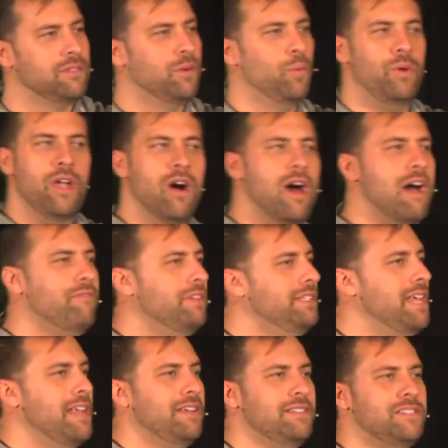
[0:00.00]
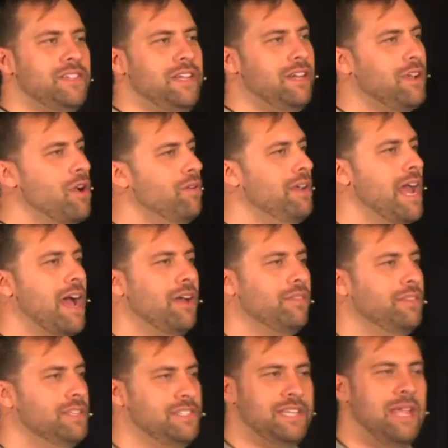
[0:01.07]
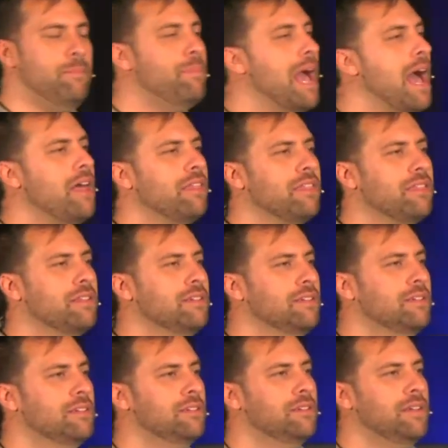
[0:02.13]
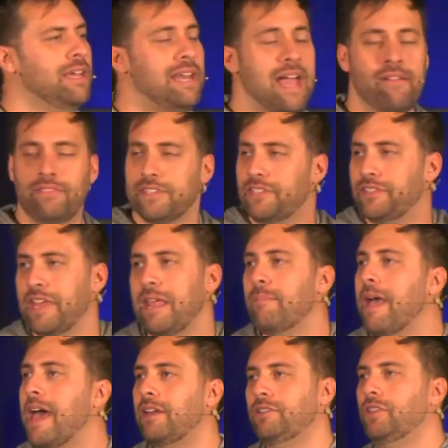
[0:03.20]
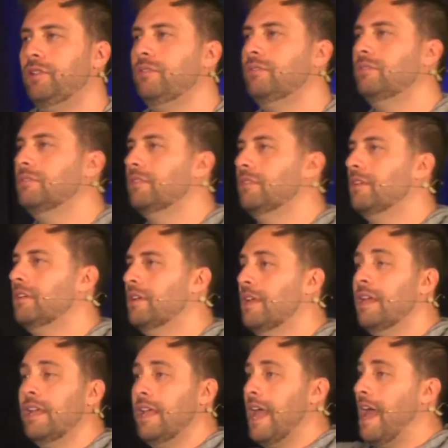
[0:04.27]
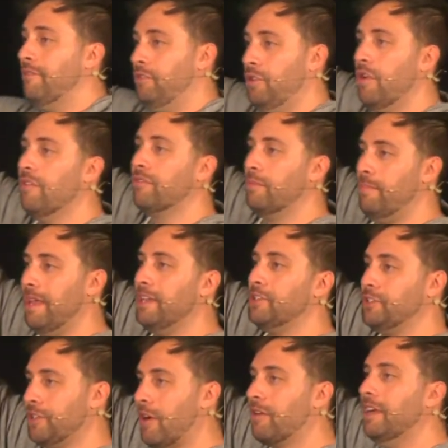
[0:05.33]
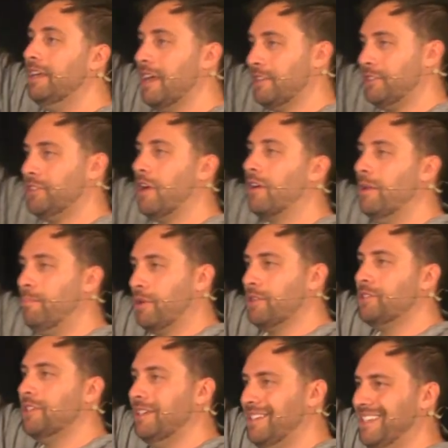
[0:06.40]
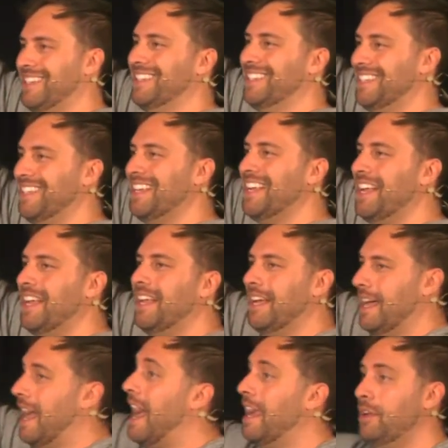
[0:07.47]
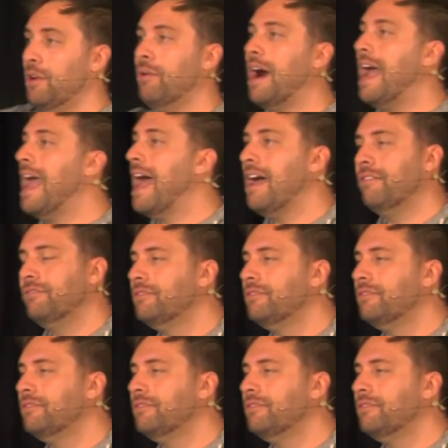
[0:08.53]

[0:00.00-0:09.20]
We all have a tendency to go down the same path and have the same attitude. Have you ever been a sorry, not sorry person? I know I have.